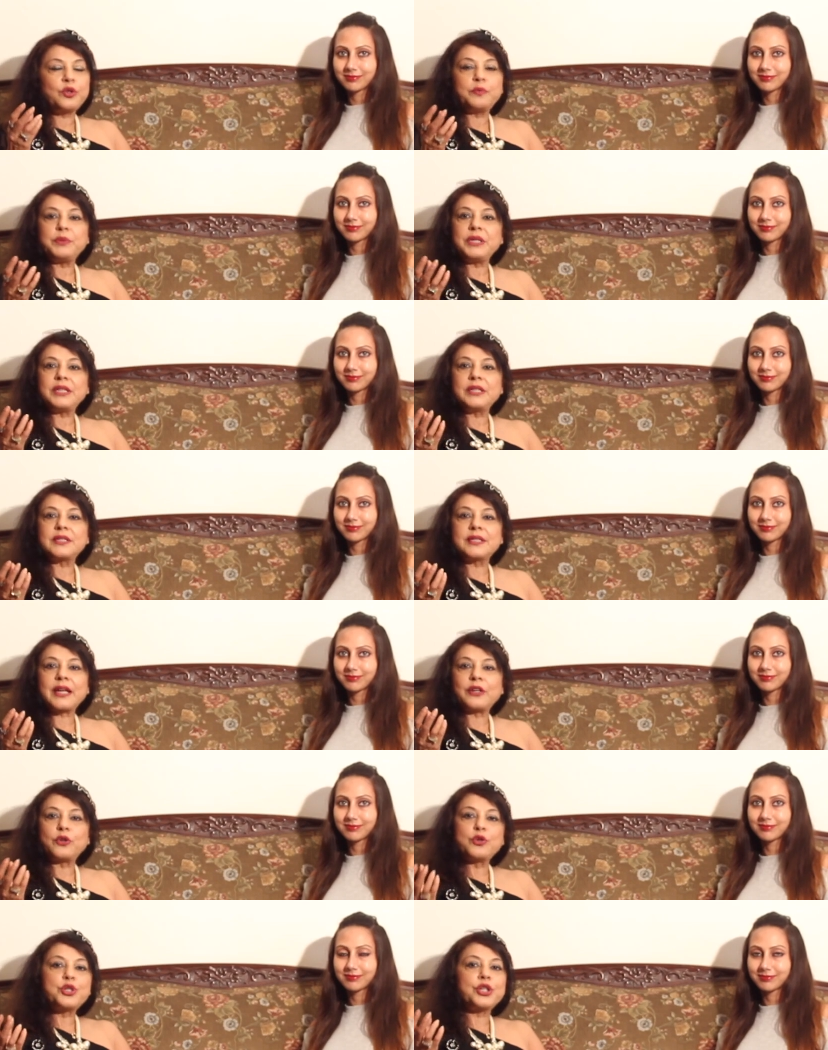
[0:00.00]
Speaker 1: could be the
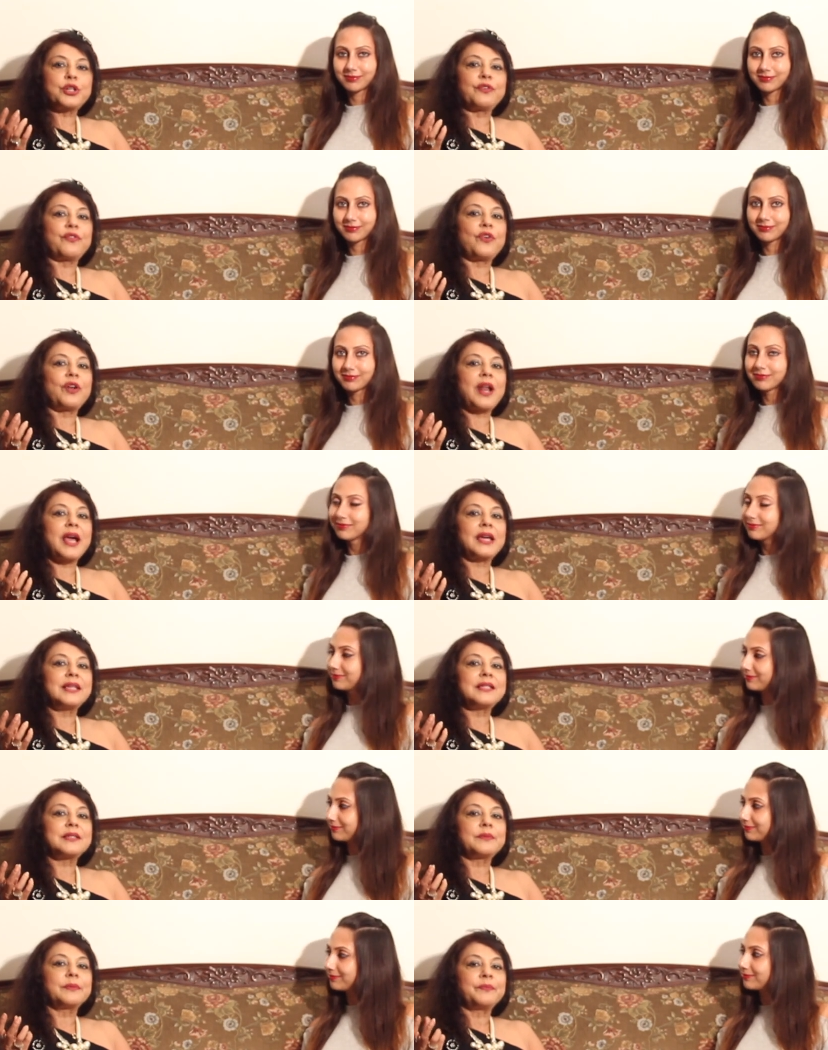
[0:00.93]
Cynosure of all
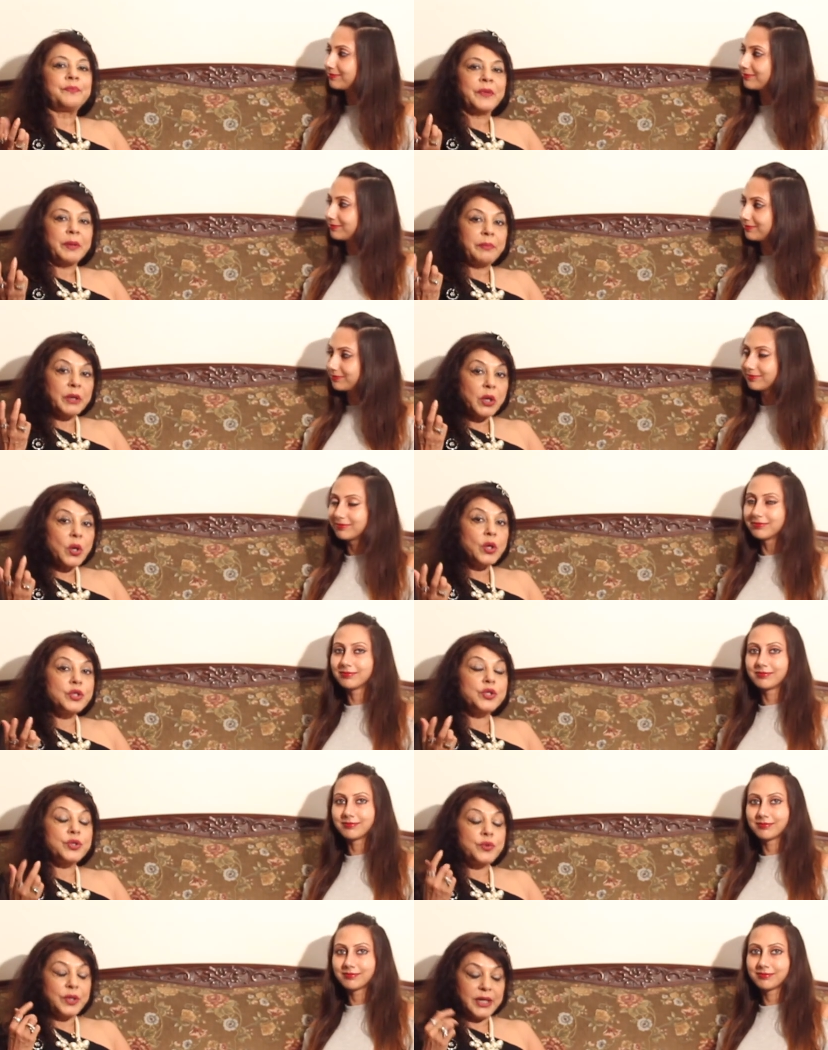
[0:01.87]
eyes because
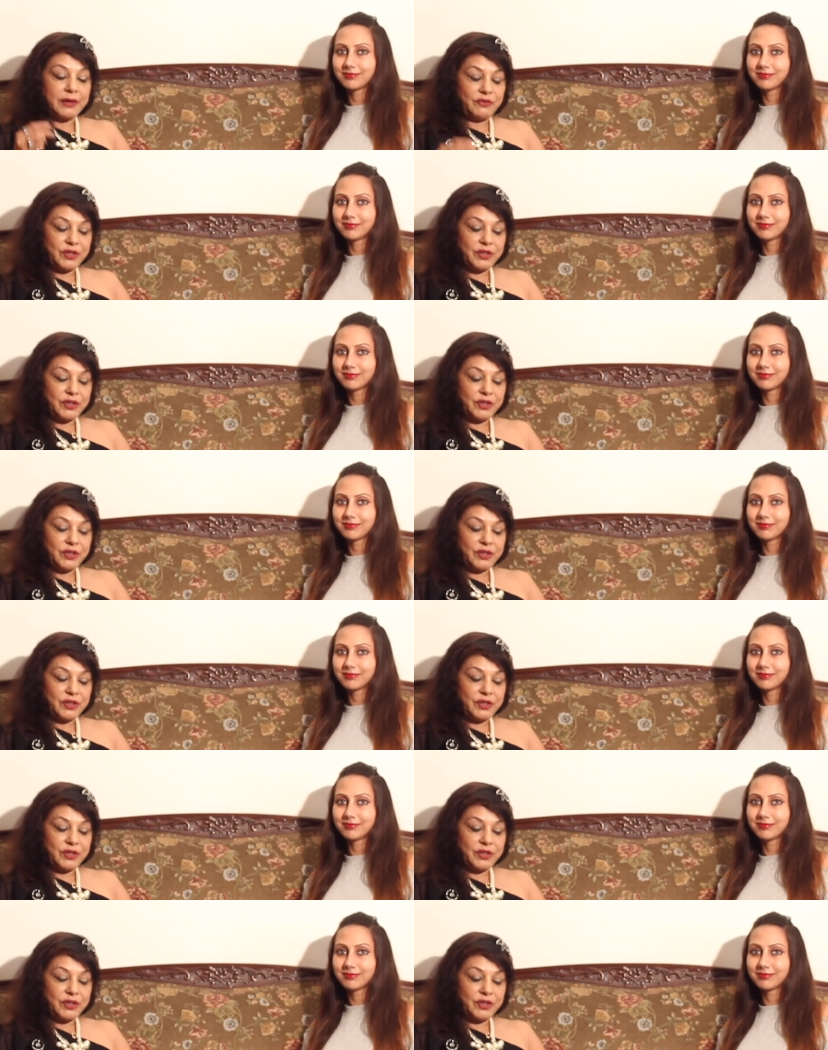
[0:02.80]
you're doing